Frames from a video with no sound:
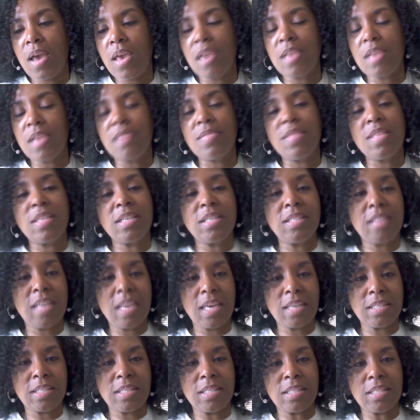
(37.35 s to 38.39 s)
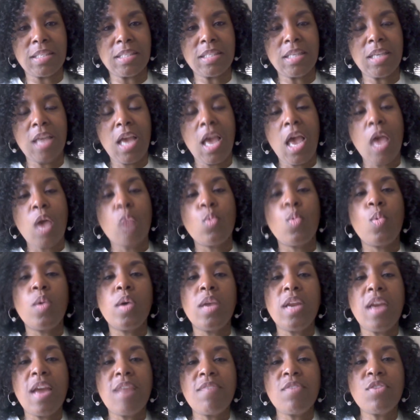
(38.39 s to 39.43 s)
in this instance,
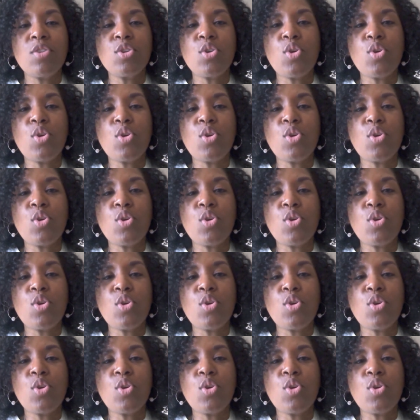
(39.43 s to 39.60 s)
whatever